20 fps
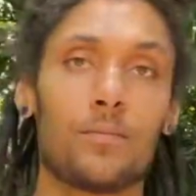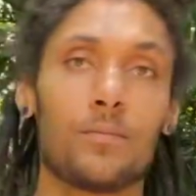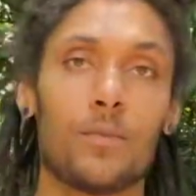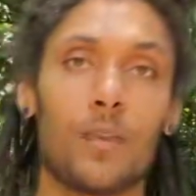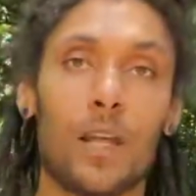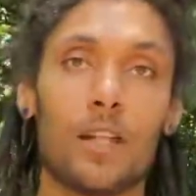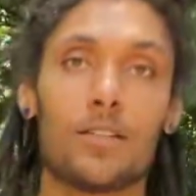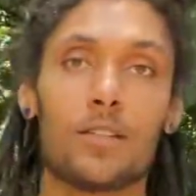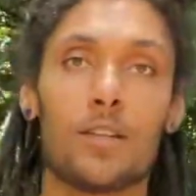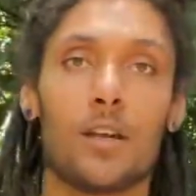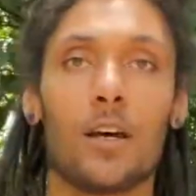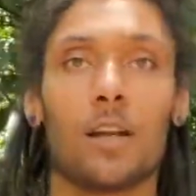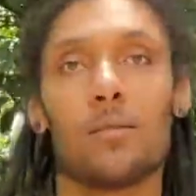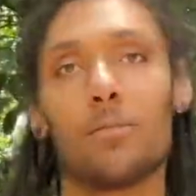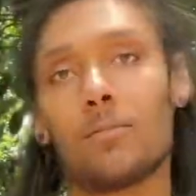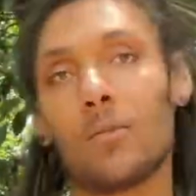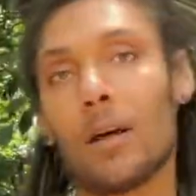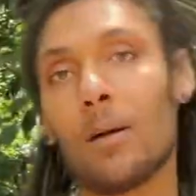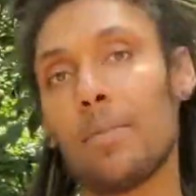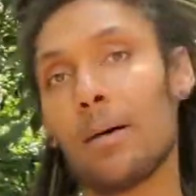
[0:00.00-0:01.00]
It's not
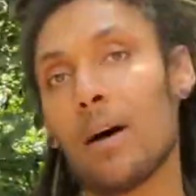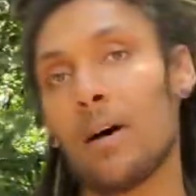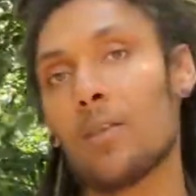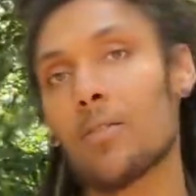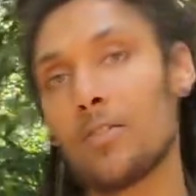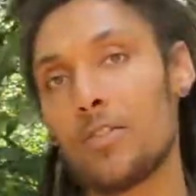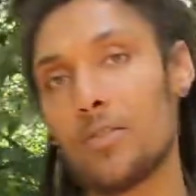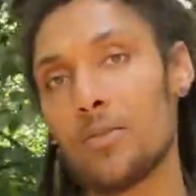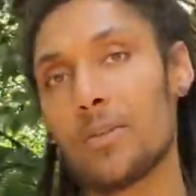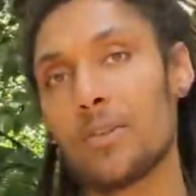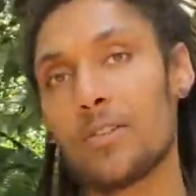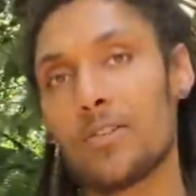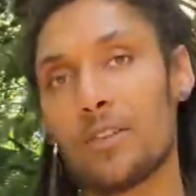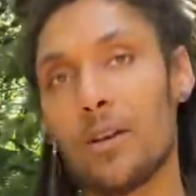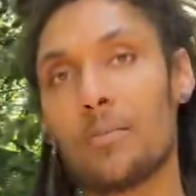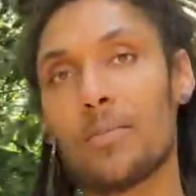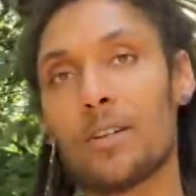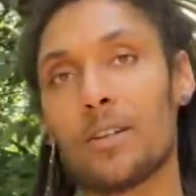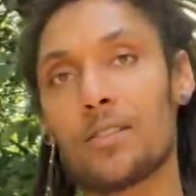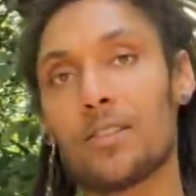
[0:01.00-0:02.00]
about doing
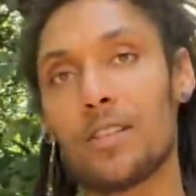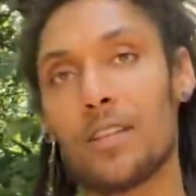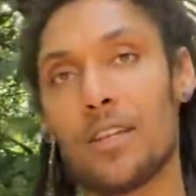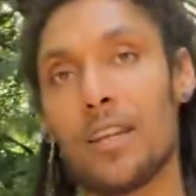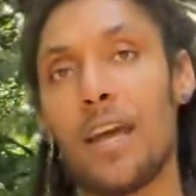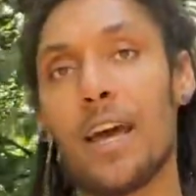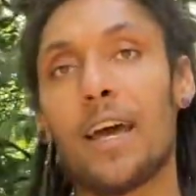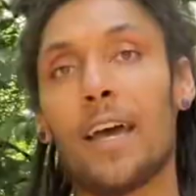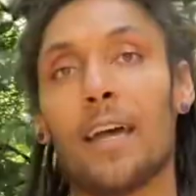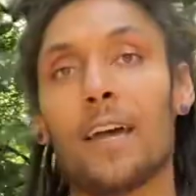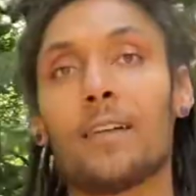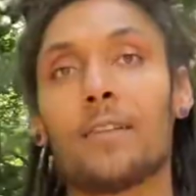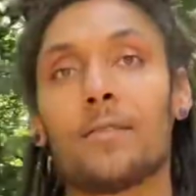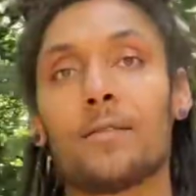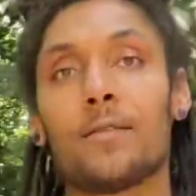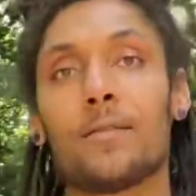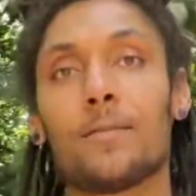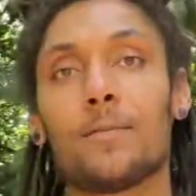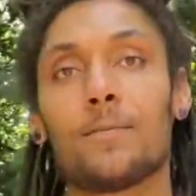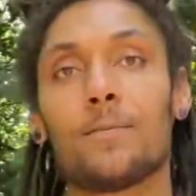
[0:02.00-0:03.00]
something today
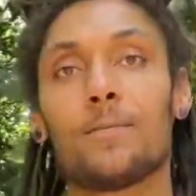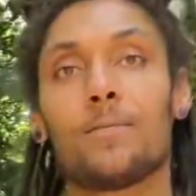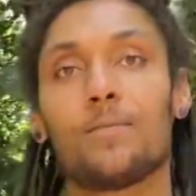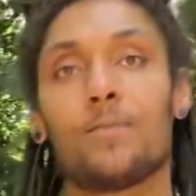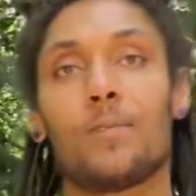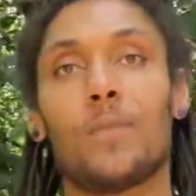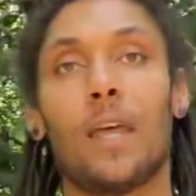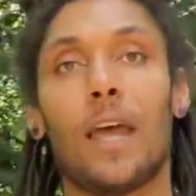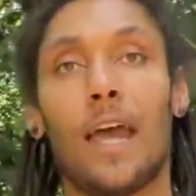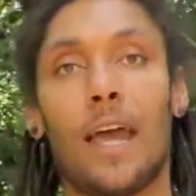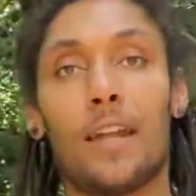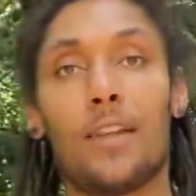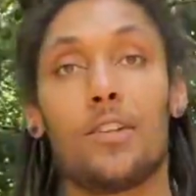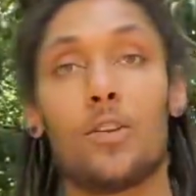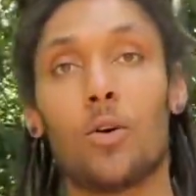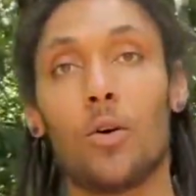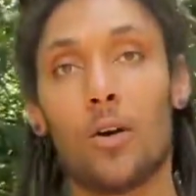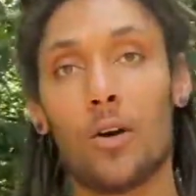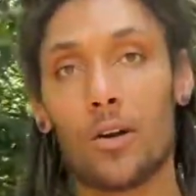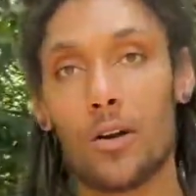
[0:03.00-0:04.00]
and
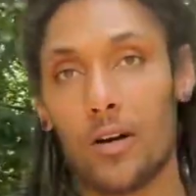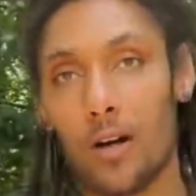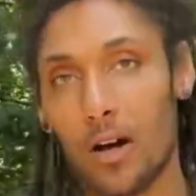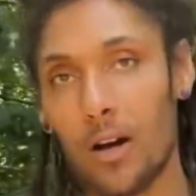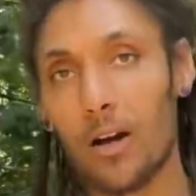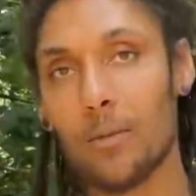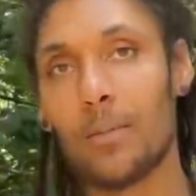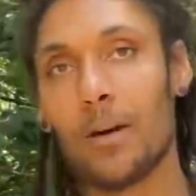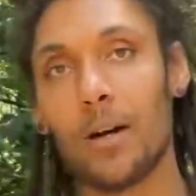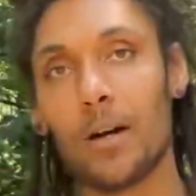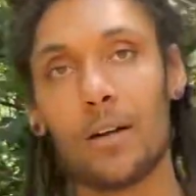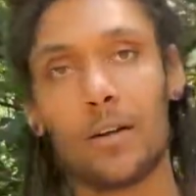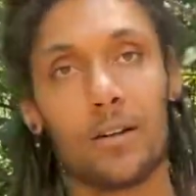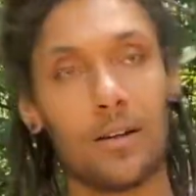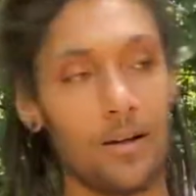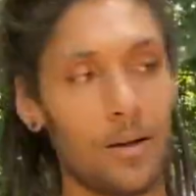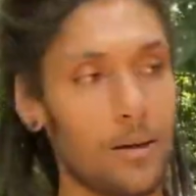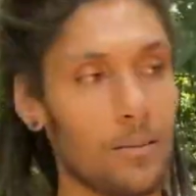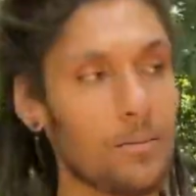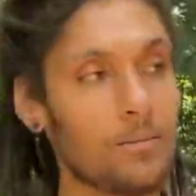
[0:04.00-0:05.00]
your karma
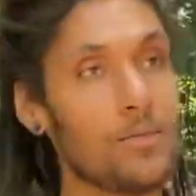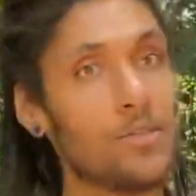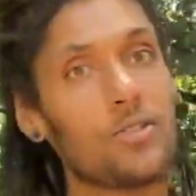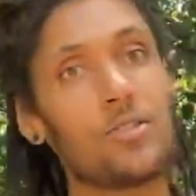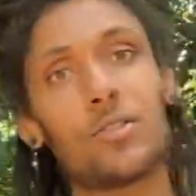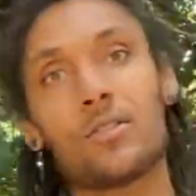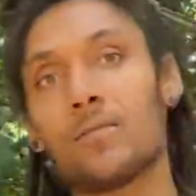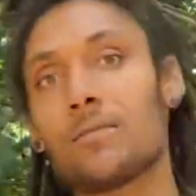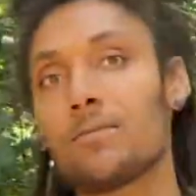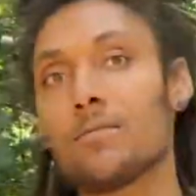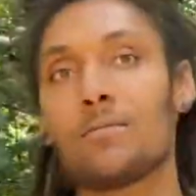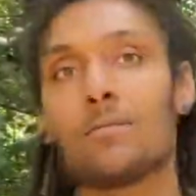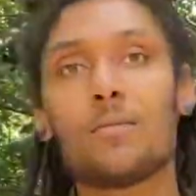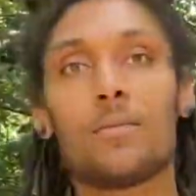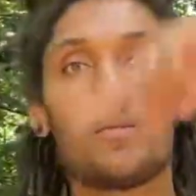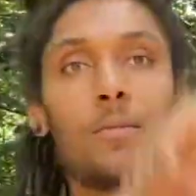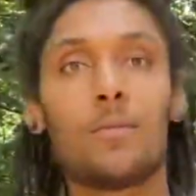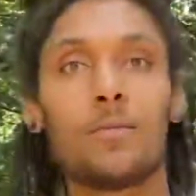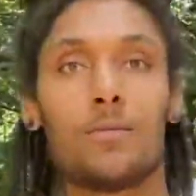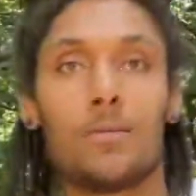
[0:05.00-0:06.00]
comes
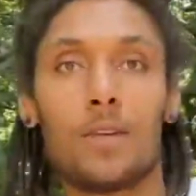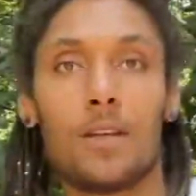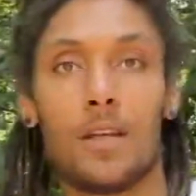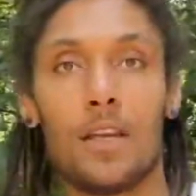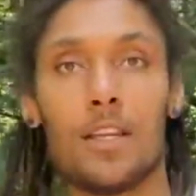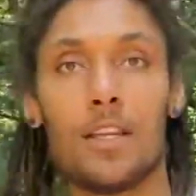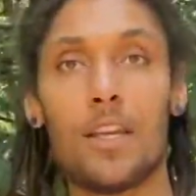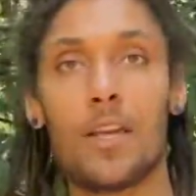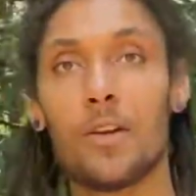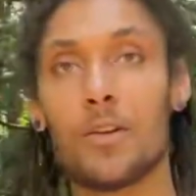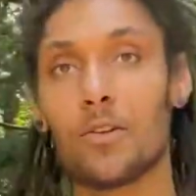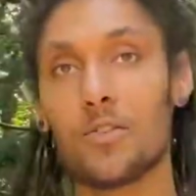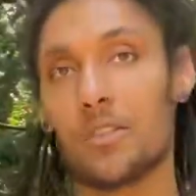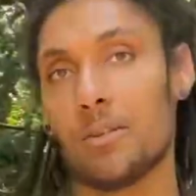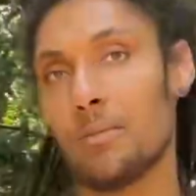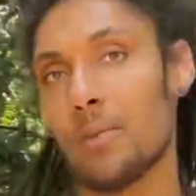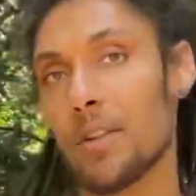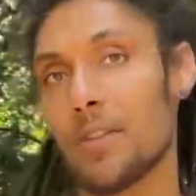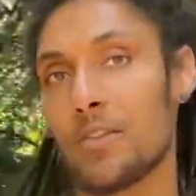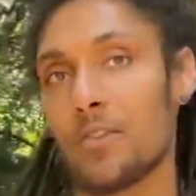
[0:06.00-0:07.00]
years and
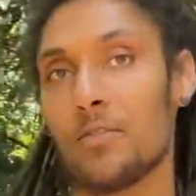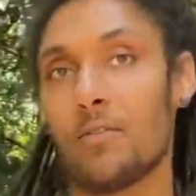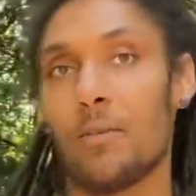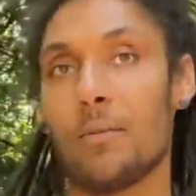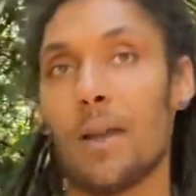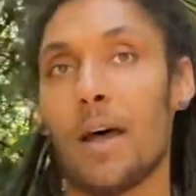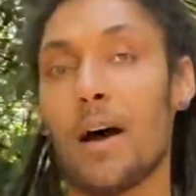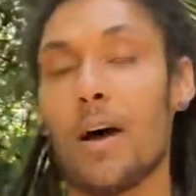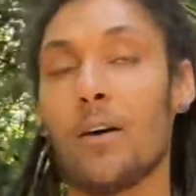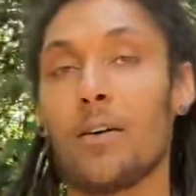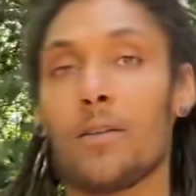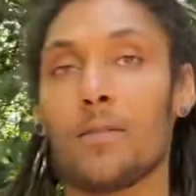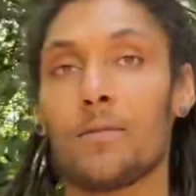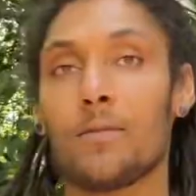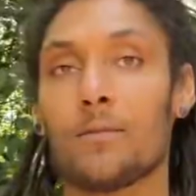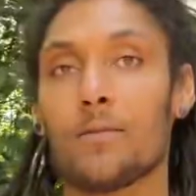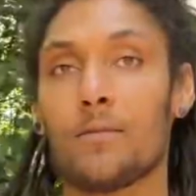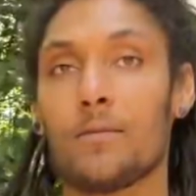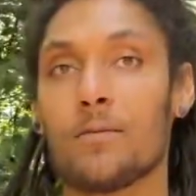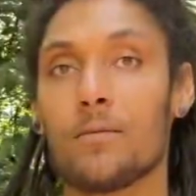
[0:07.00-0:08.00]
months from now.
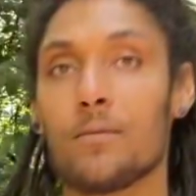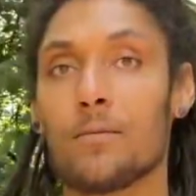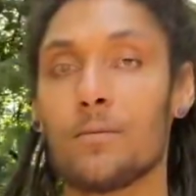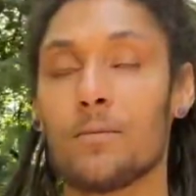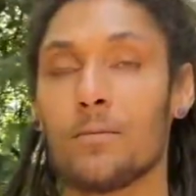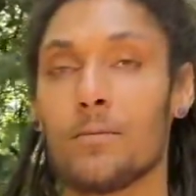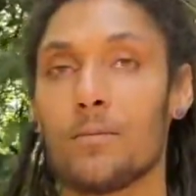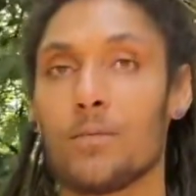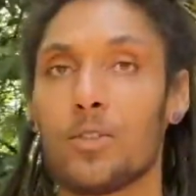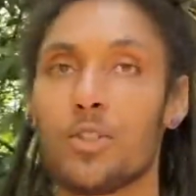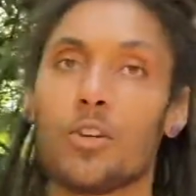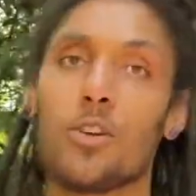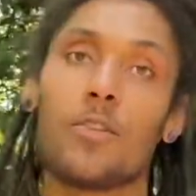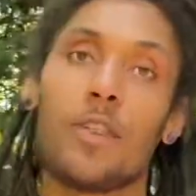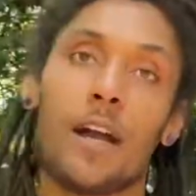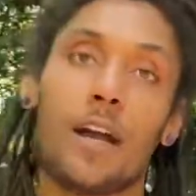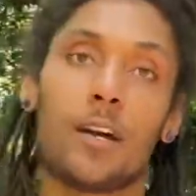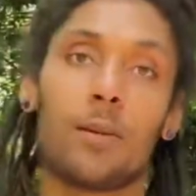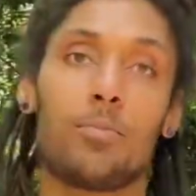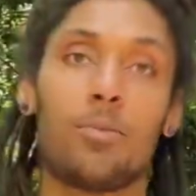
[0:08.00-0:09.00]
Sure,
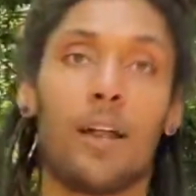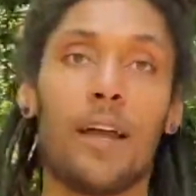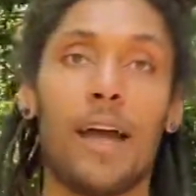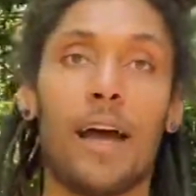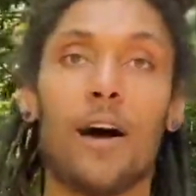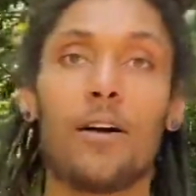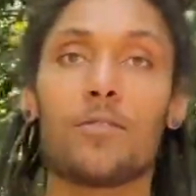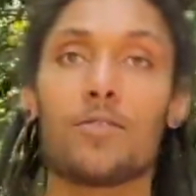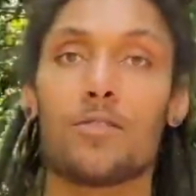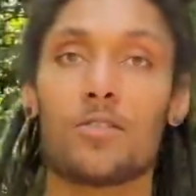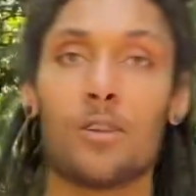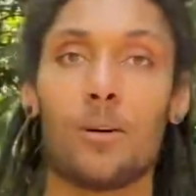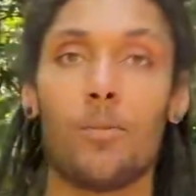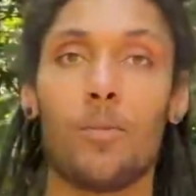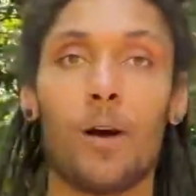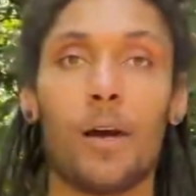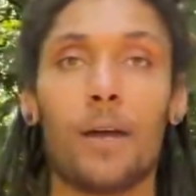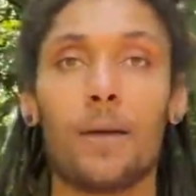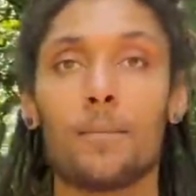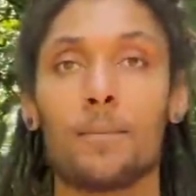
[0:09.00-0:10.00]
that could play out in some
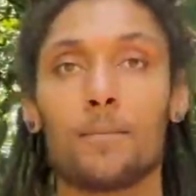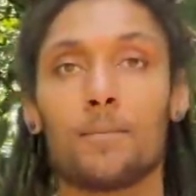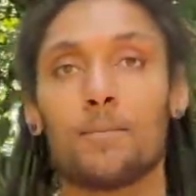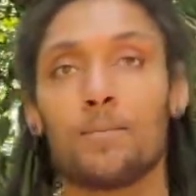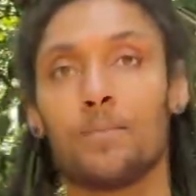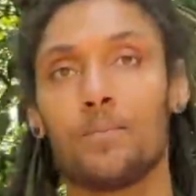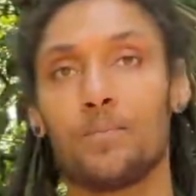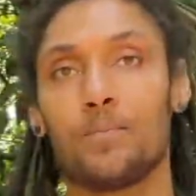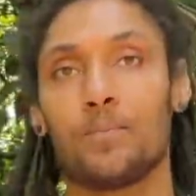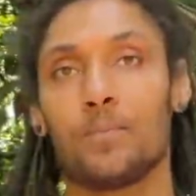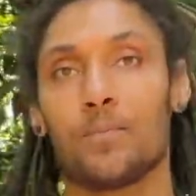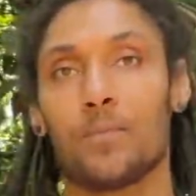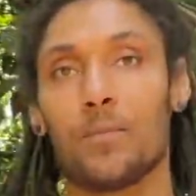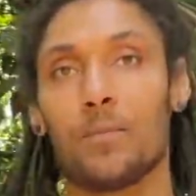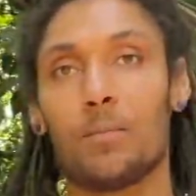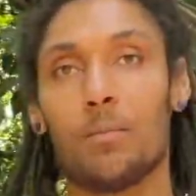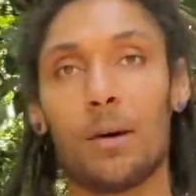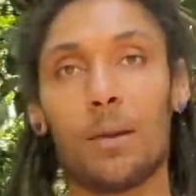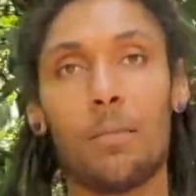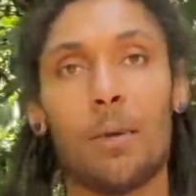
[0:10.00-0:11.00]
way,
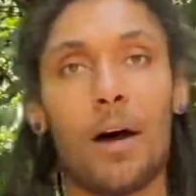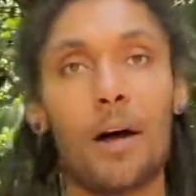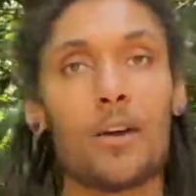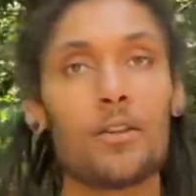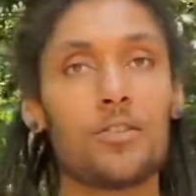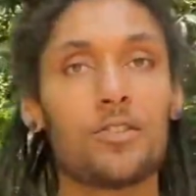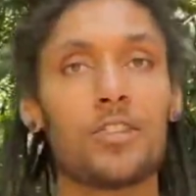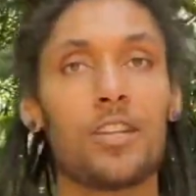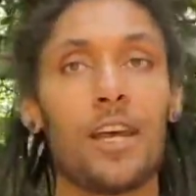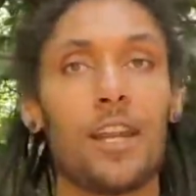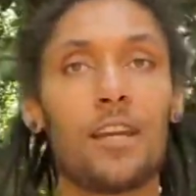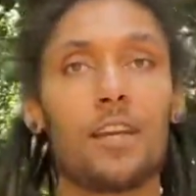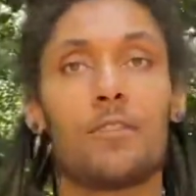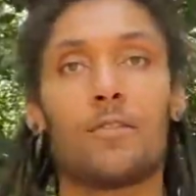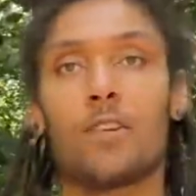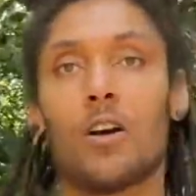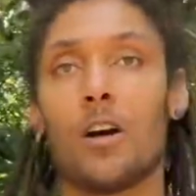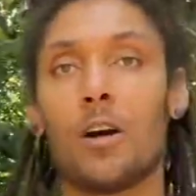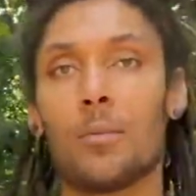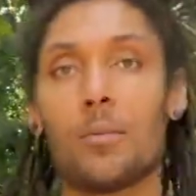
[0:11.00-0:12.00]
but my understanding of
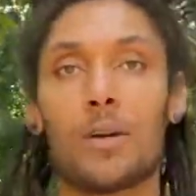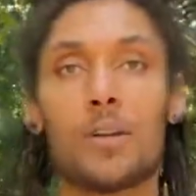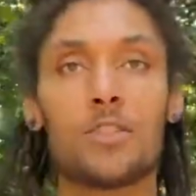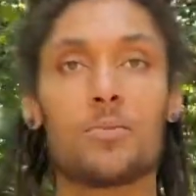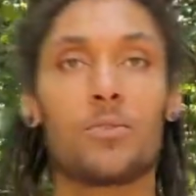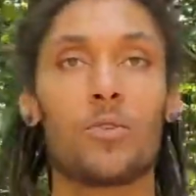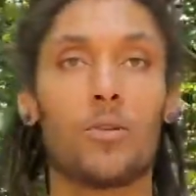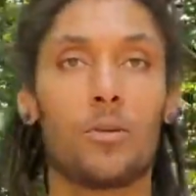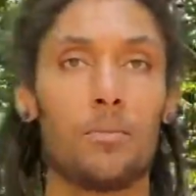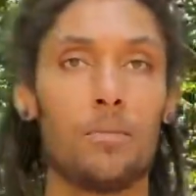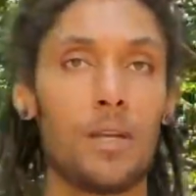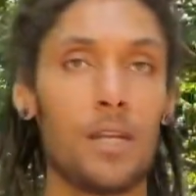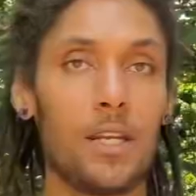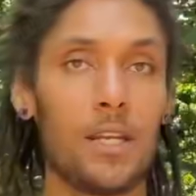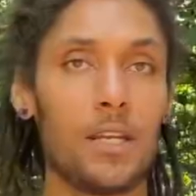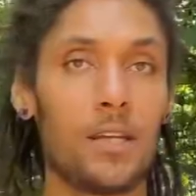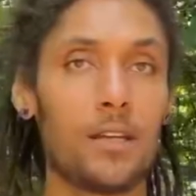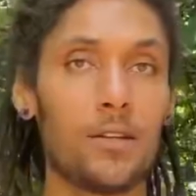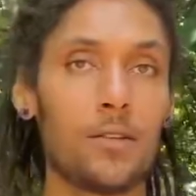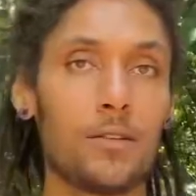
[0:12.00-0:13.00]
karma is more
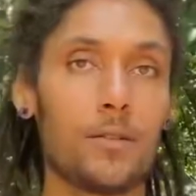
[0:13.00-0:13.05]
immediate.